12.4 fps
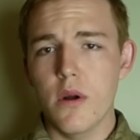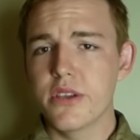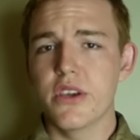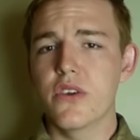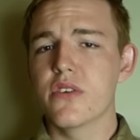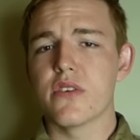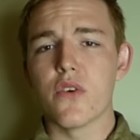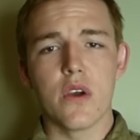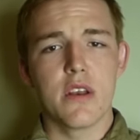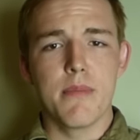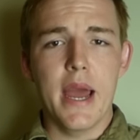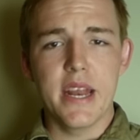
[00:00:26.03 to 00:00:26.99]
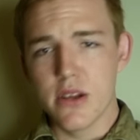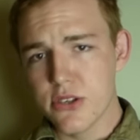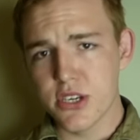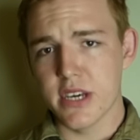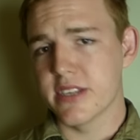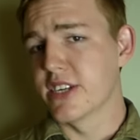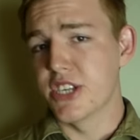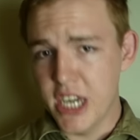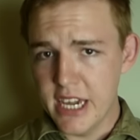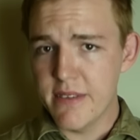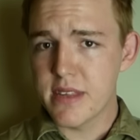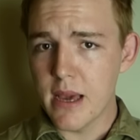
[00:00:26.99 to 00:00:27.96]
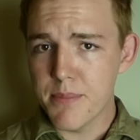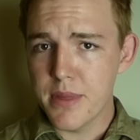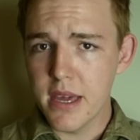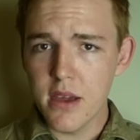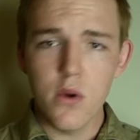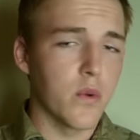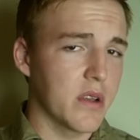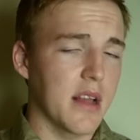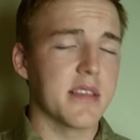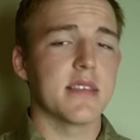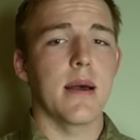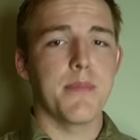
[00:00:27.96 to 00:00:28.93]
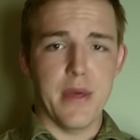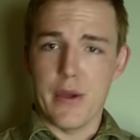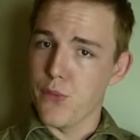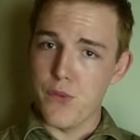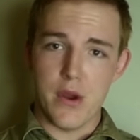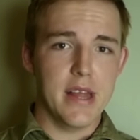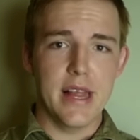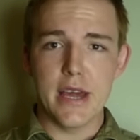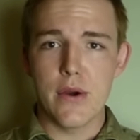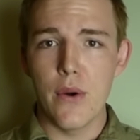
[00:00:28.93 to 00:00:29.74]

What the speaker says: What you use to greet a mate who's just achieved something or done something really